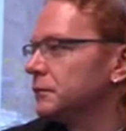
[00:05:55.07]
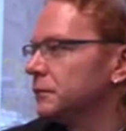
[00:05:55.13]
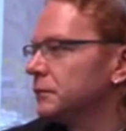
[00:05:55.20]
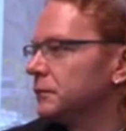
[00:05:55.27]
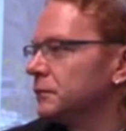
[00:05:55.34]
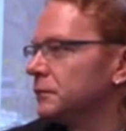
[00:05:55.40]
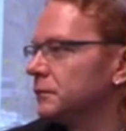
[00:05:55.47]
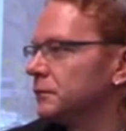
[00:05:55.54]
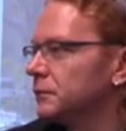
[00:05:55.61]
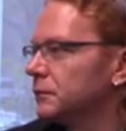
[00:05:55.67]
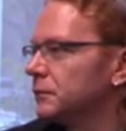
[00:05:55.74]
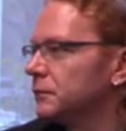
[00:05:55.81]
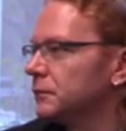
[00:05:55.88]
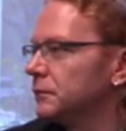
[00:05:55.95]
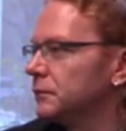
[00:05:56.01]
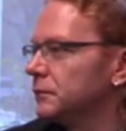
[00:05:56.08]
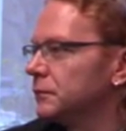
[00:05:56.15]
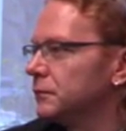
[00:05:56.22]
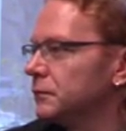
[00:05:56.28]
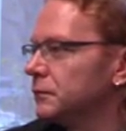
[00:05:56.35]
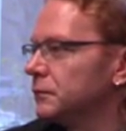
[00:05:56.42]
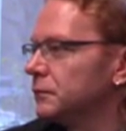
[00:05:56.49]

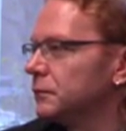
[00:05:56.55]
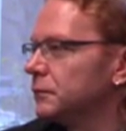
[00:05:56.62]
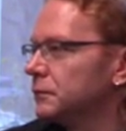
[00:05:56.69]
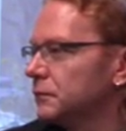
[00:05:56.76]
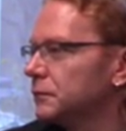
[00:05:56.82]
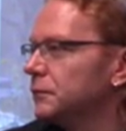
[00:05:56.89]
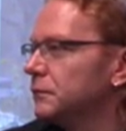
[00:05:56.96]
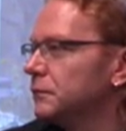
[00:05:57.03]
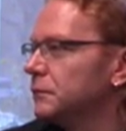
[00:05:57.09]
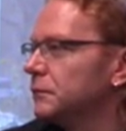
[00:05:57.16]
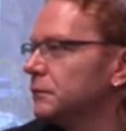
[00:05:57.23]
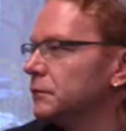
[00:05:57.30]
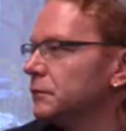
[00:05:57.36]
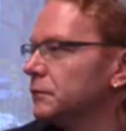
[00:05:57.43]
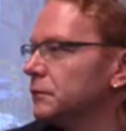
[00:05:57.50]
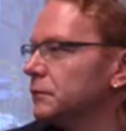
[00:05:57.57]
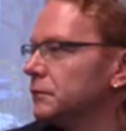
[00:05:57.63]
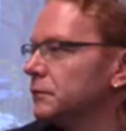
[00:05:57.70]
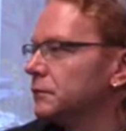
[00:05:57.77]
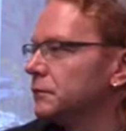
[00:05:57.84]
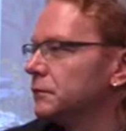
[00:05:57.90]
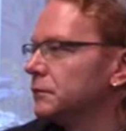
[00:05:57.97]

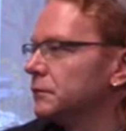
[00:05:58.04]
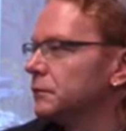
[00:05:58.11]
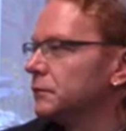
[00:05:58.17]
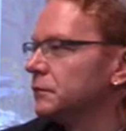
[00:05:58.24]
(not speaking)